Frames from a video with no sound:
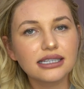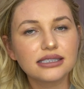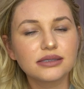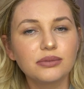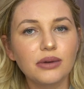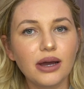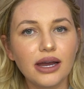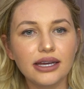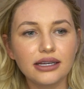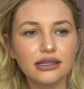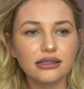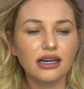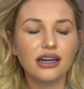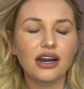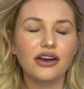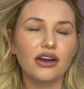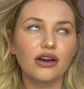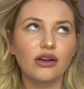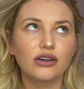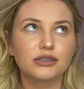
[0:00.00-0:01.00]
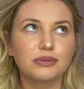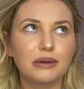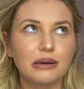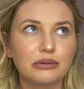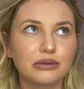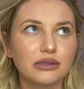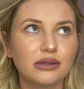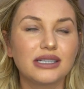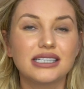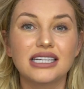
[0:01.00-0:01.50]
my, and I know lots of
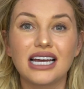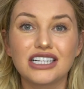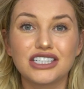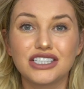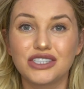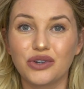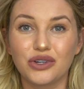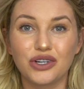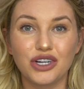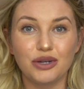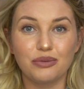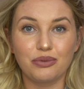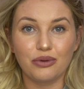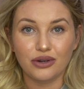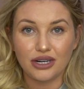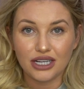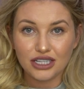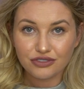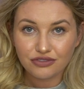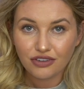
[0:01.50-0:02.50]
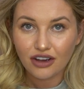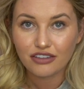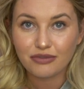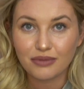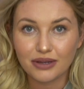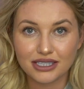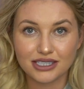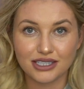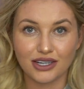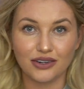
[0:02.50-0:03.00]
people, he's actually not a newborn, he's 5
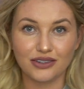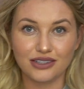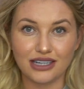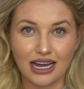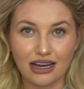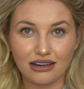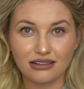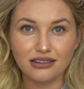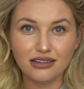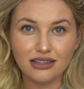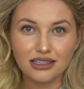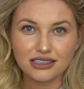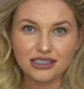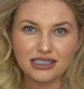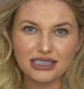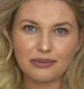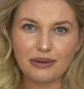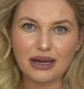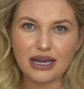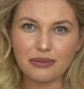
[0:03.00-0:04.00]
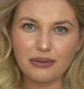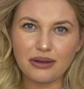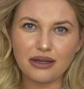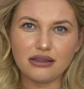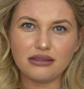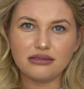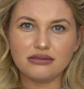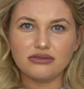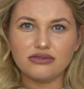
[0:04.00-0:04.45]
months old now. Sit back a bit.